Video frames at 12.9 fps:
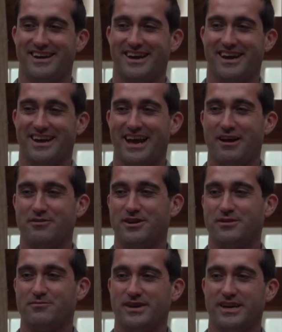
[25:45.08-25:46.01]
And how
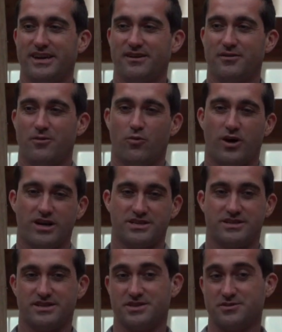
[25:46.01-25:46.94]
can we
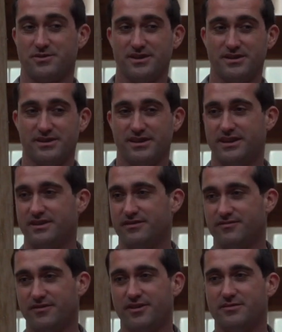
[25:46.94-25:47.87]
watch the soil and the
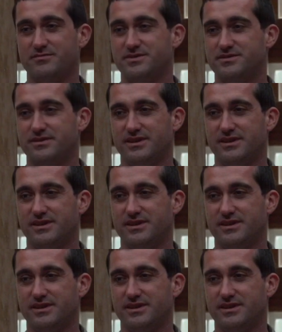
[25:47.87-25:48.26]
farm